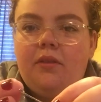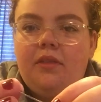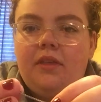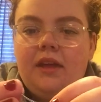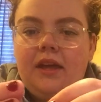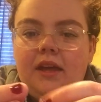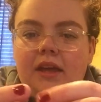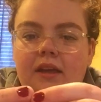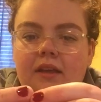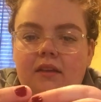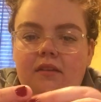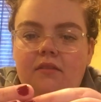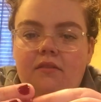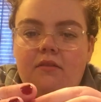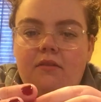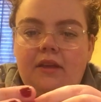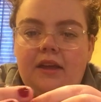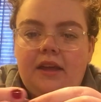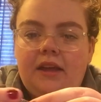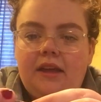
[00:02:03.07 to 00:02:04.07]
thing,
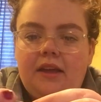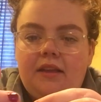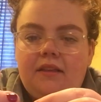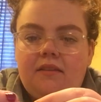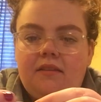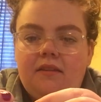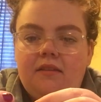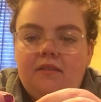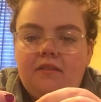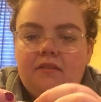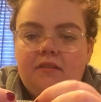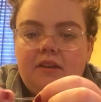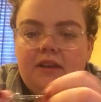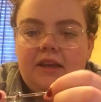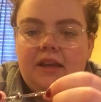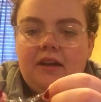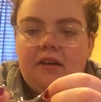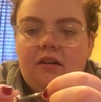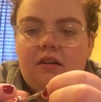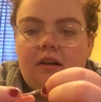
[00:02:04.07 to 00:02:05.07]
so like it's easier to
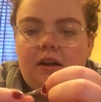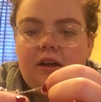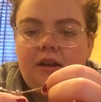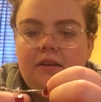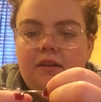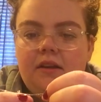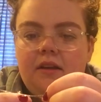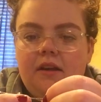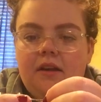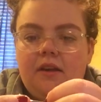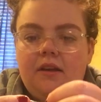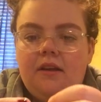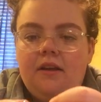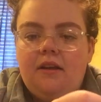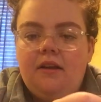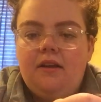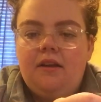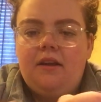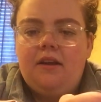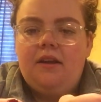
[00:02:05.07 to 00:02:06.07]
get on,
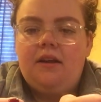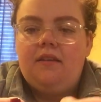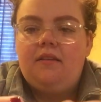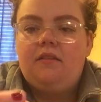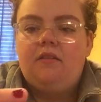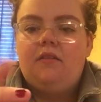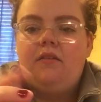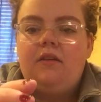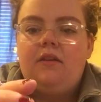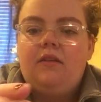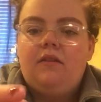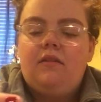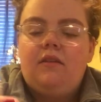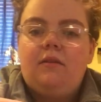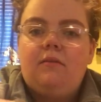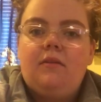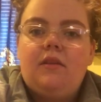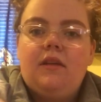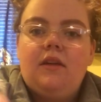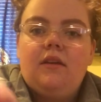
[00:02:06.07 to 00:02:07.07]
and it's literally the
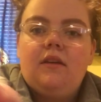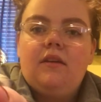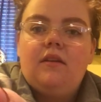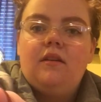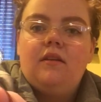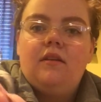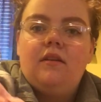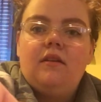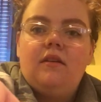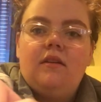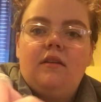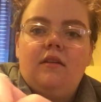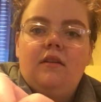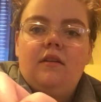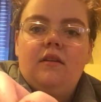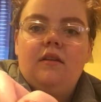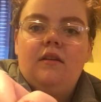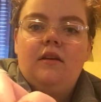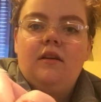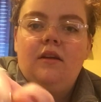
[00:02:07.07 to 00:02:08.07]
same thing.
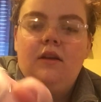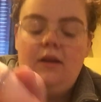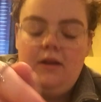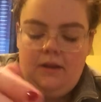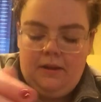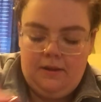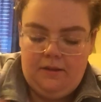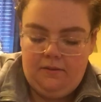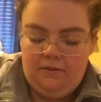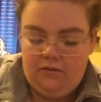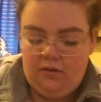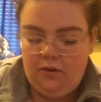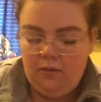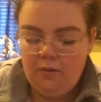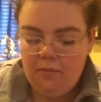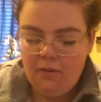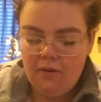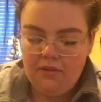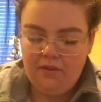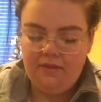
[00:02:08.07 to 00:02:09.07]
So I
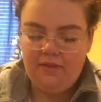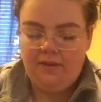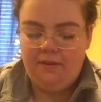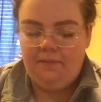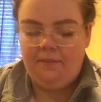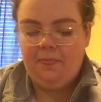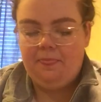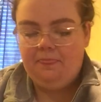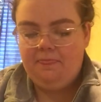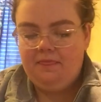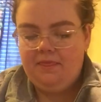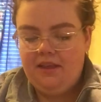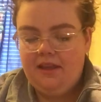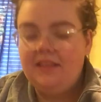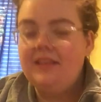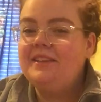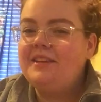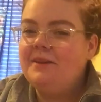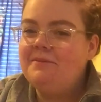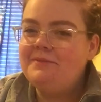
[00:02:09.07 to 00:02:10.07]
wear both of them
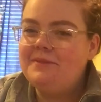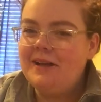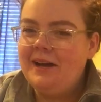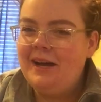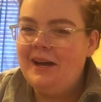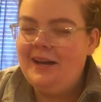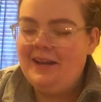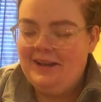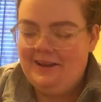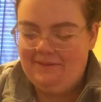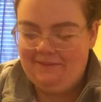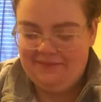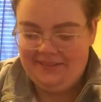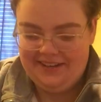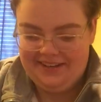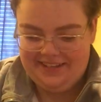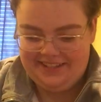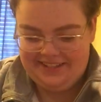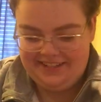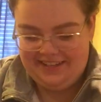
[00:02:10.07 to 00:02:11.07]
at the same
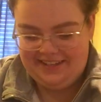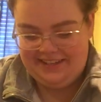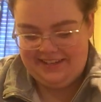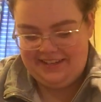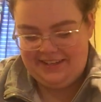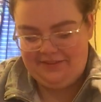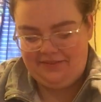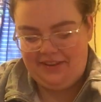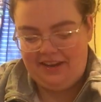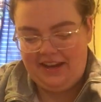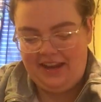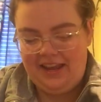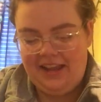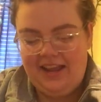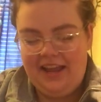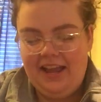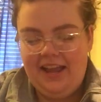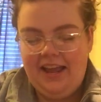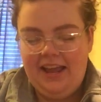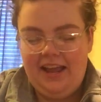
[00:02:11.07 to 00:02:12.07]
time just because it's
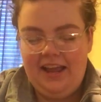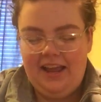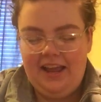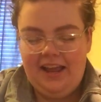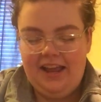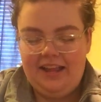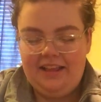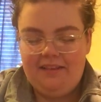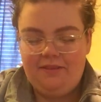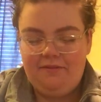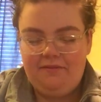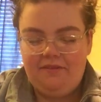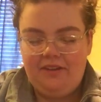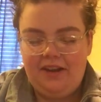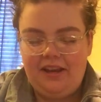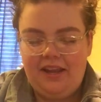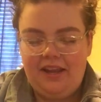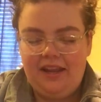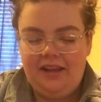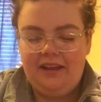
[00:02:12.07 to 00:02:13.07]
funny. It's a
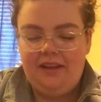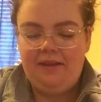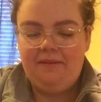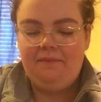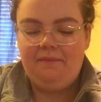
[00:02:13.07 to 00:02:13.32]
funny